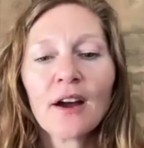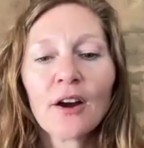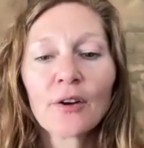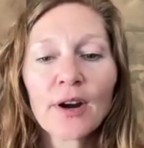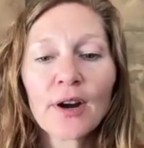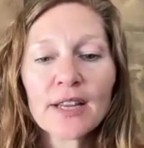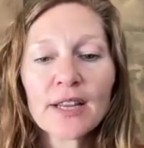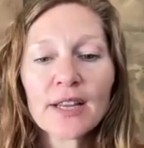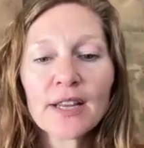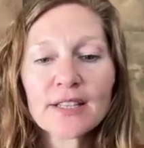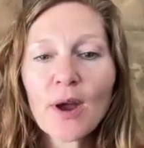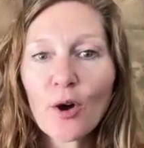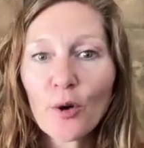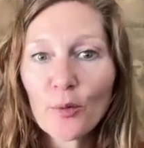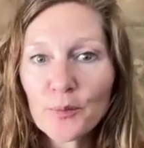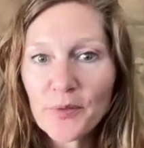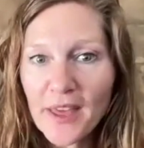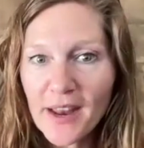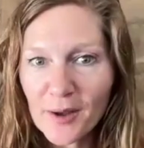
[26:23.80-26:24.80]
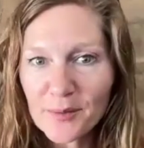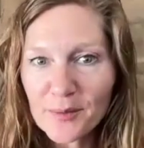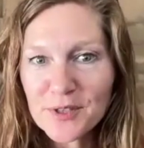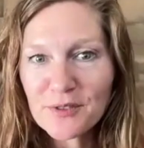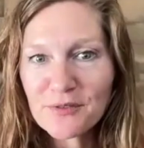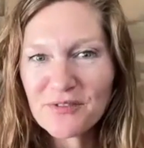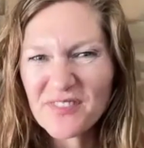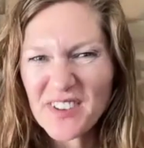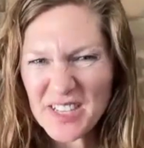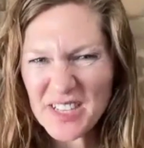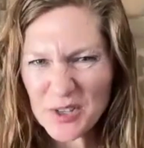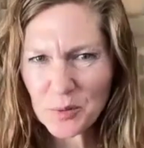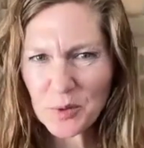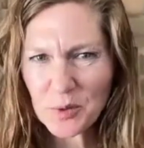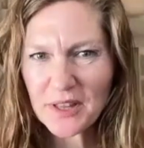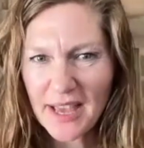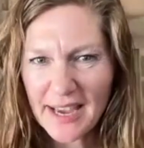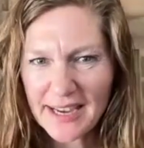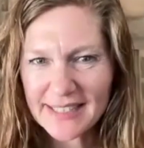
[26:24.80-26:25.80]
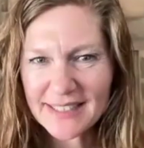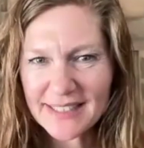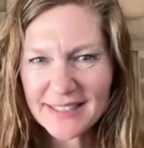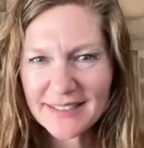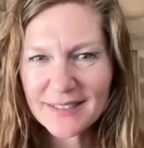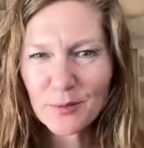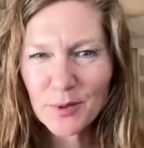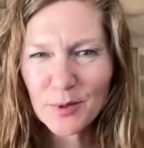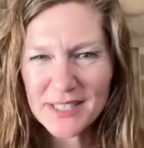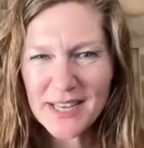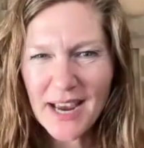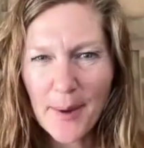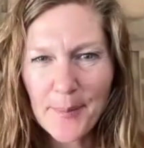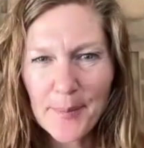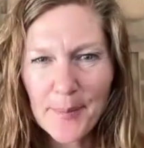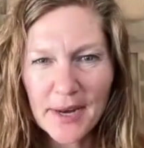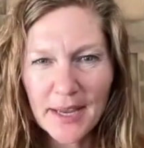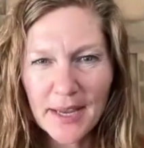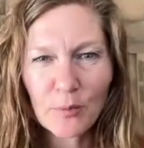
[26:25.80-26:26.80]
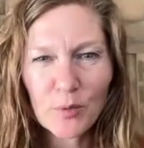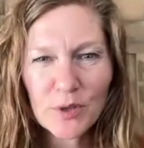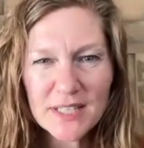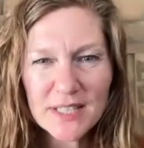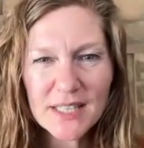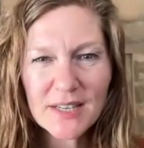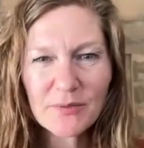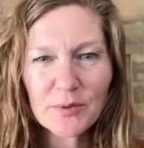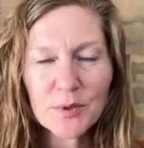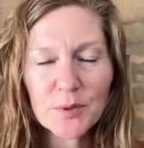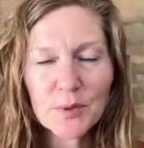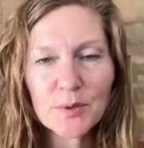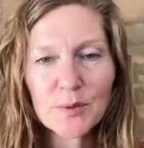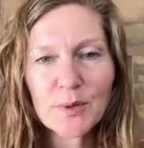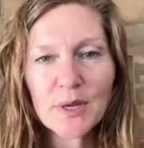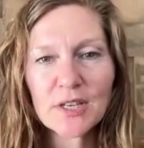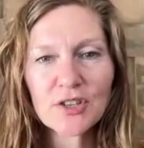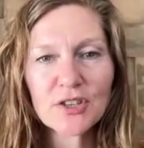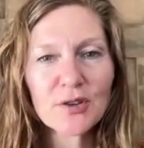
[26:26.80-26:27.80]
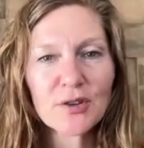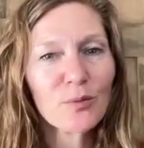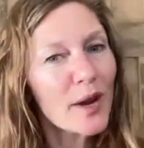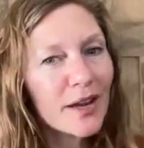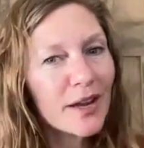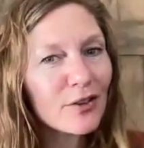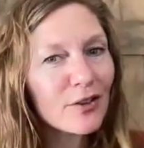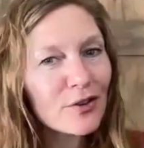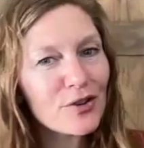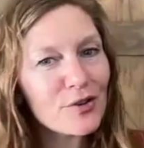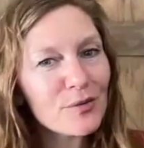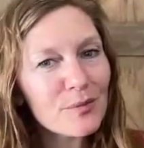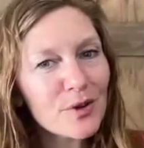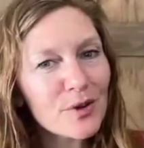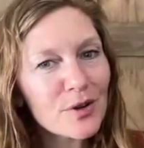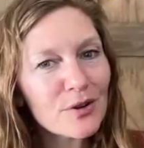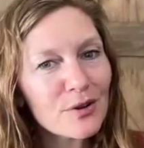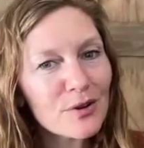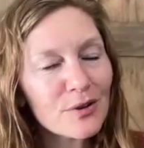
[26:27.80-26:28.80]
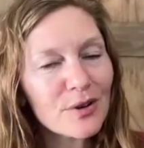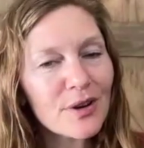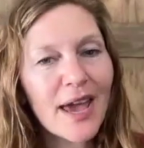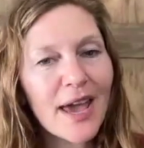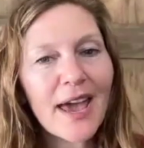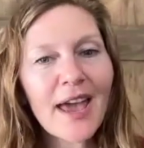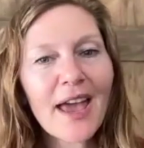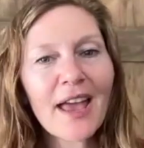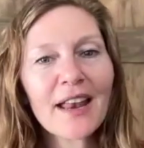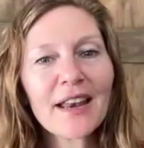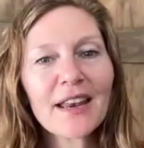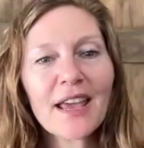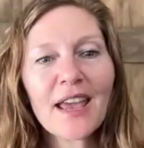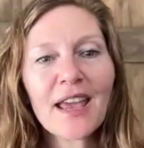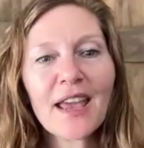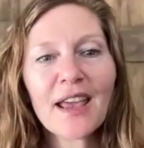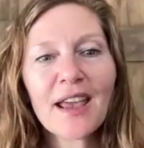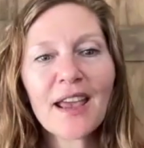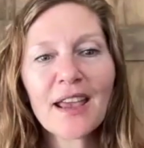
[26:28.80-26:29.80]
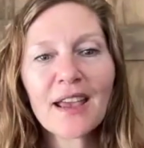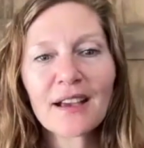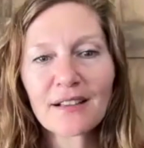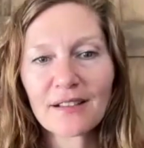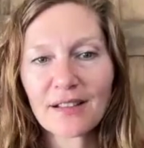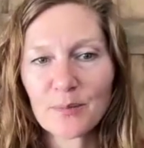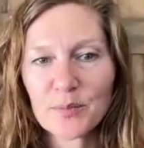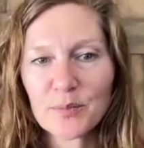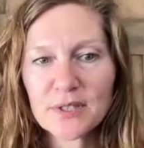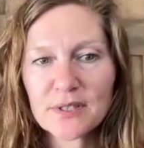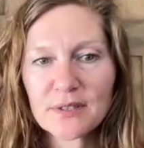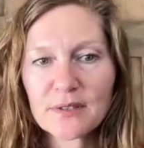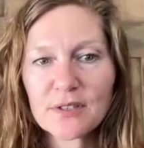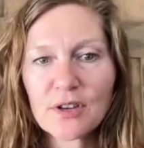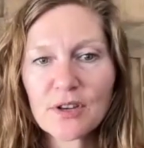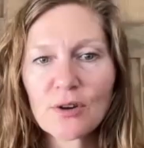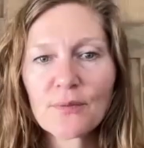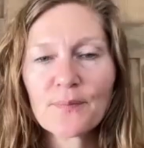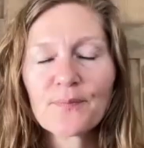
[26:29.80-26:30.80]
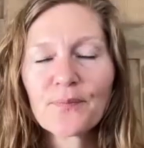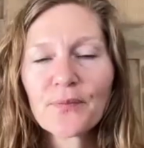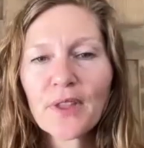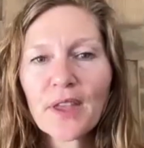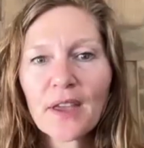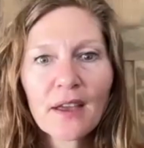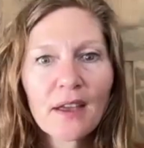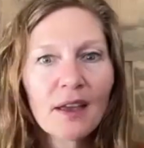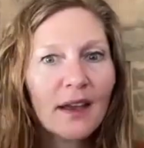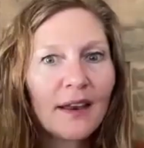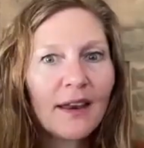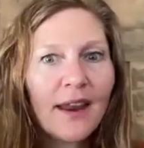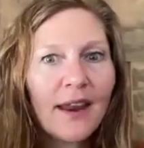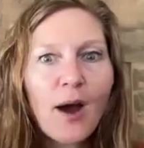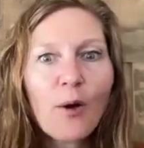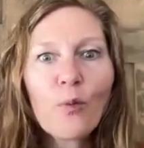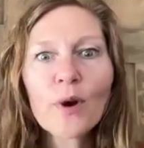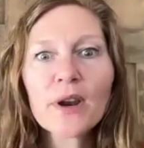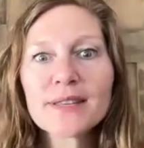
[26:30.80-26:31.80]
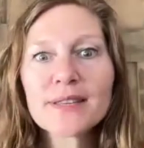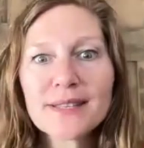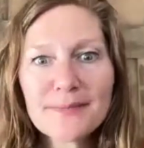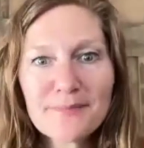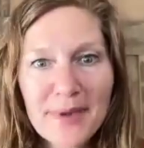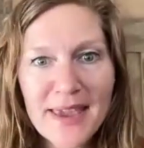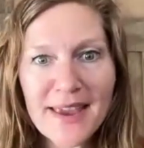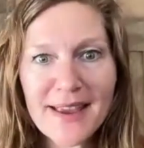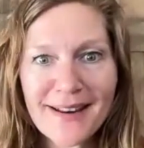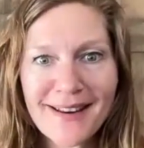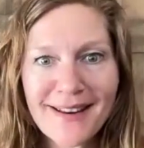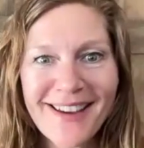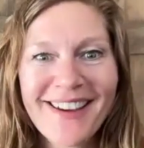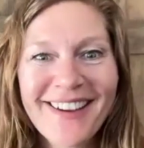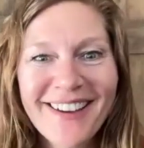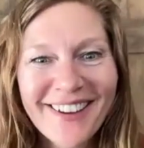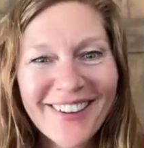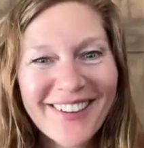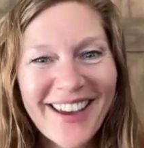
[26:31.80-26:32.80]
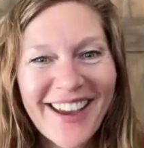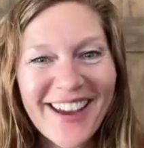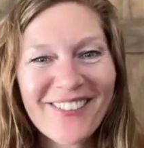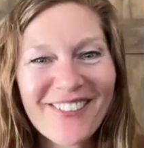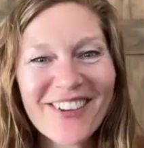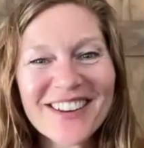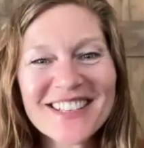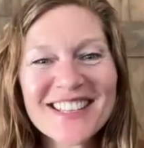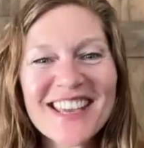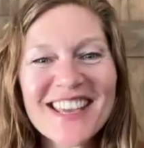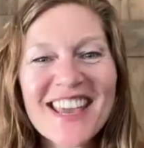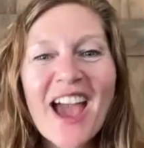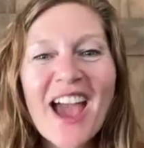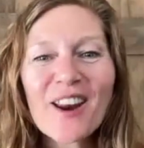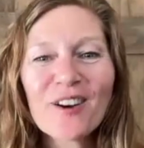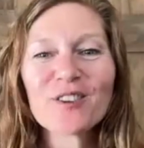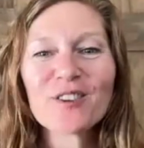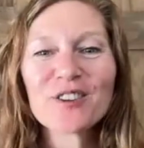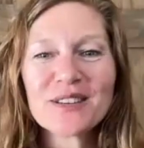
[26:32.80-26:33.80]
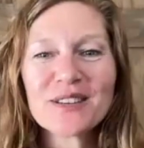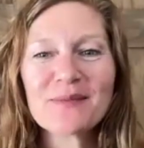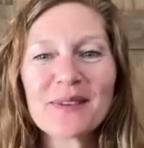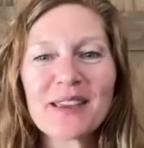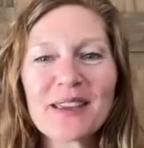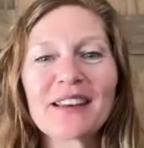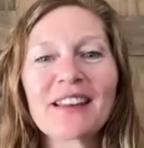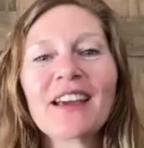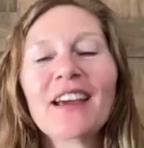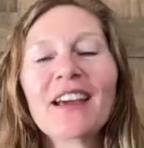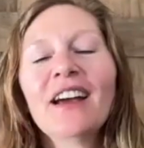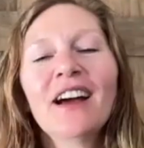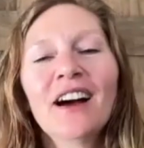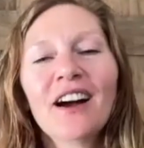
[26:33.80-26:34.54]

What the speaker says: All right, so I hope that helps you visualize what's happening and what's the difference between just a regular new moon and a eclipse. So now, what does it mean? Okay, what does the energy mean?